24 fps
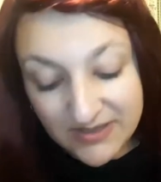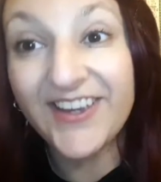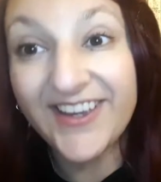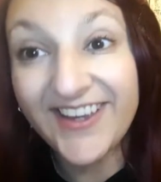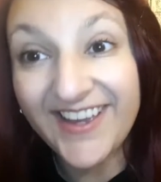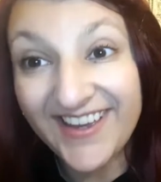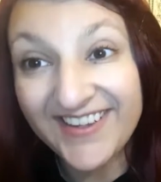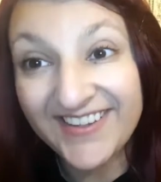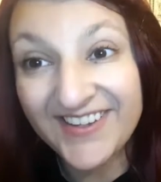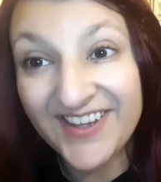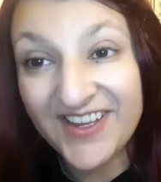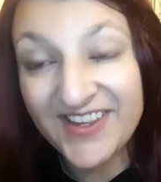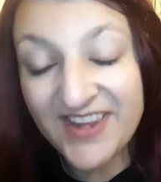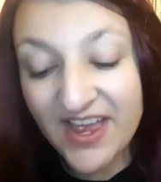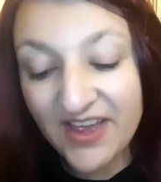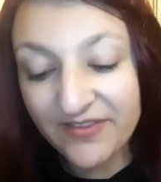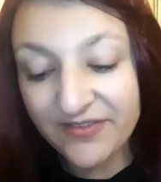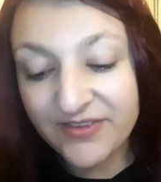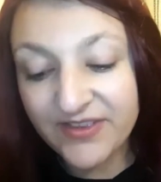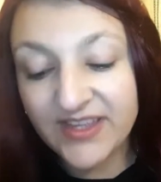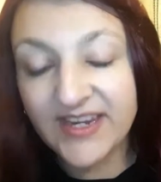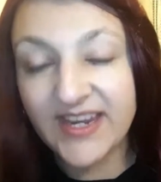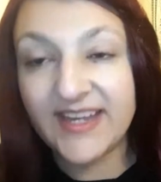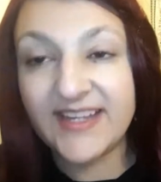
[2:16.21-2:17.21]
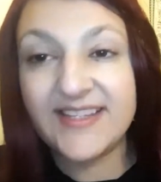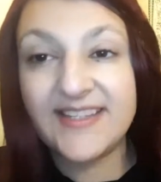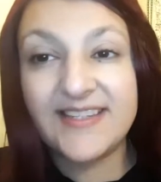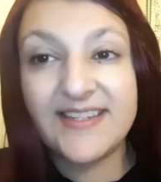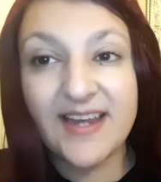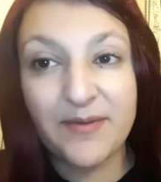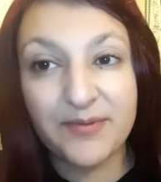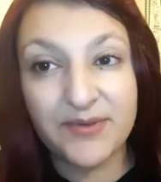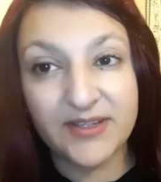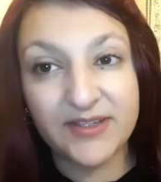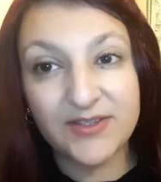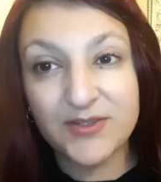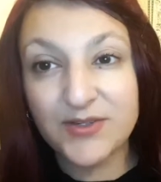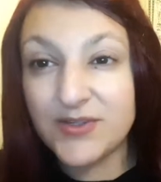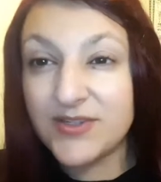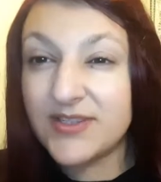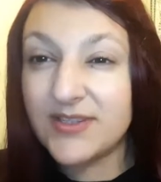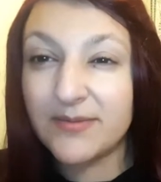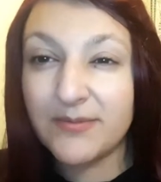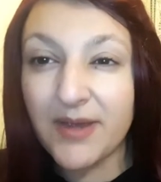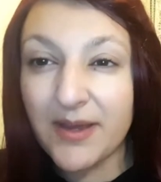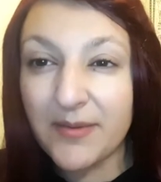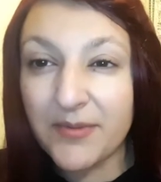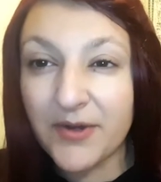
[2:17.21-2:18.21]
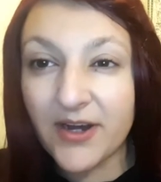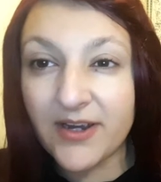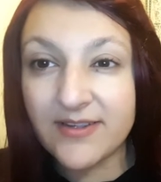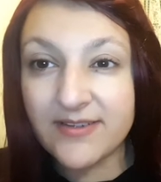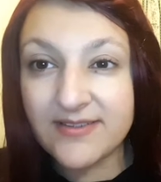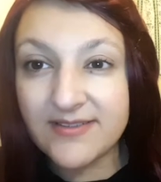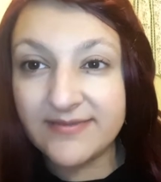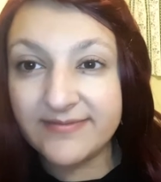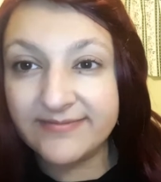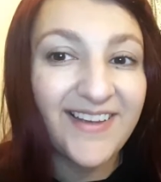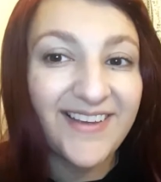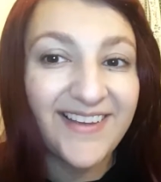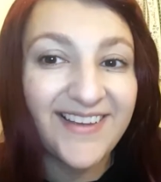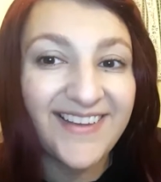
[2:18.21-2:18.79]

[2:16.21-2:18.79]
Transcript: So, hey. and now for the next step, let's do some eyebrows.